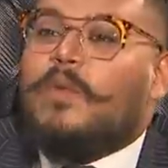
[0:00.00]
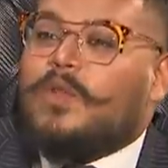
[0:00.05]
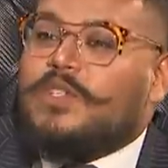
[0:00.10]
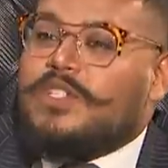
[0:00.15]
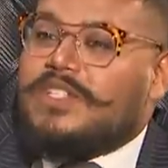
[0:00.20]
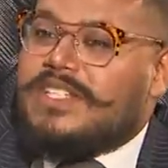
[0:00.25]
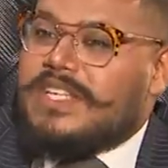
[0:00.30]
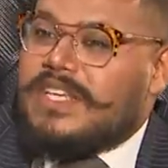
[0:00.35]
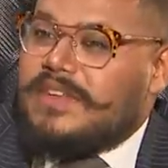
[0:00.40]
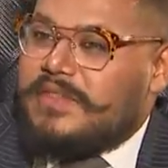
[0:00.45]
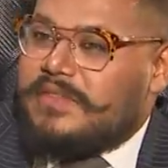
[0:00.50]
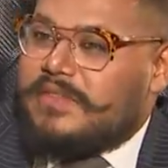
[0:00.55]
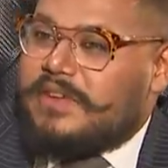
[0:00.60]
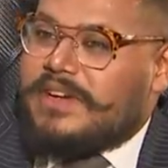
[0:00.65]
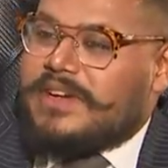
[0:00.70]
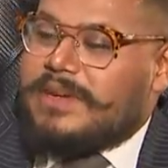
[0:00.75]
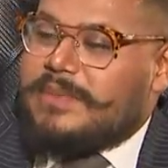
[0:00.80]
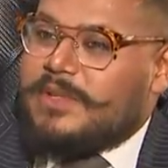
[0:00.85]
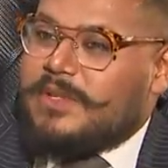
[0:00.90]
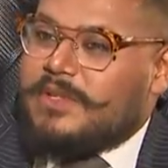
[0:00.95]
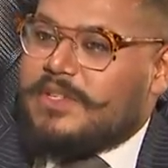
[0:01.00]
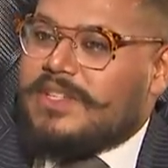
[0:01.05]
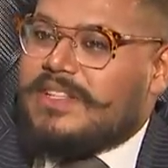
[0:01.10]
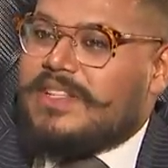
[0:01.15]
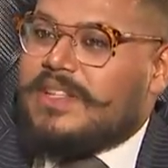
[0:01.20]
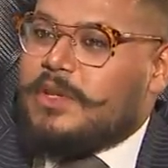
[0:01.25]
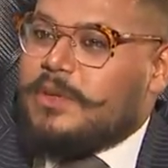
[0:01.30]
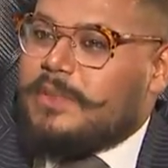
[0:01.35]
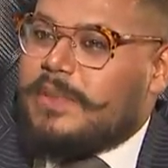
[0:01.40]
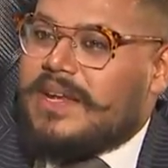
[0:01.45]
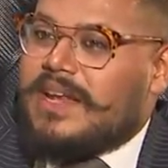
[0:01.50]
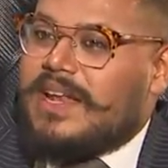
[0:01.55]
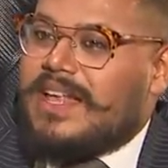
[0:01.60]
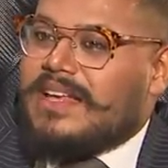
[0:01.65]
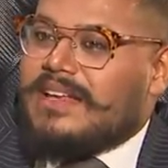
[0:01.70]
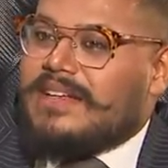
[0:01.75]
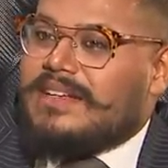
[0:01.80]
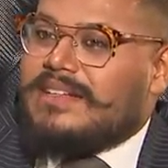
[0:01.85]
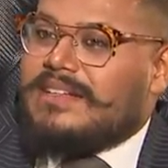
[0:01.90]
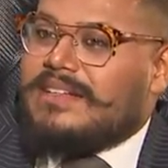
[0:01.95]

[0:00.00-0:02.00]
watching T V for a commercial that you might like.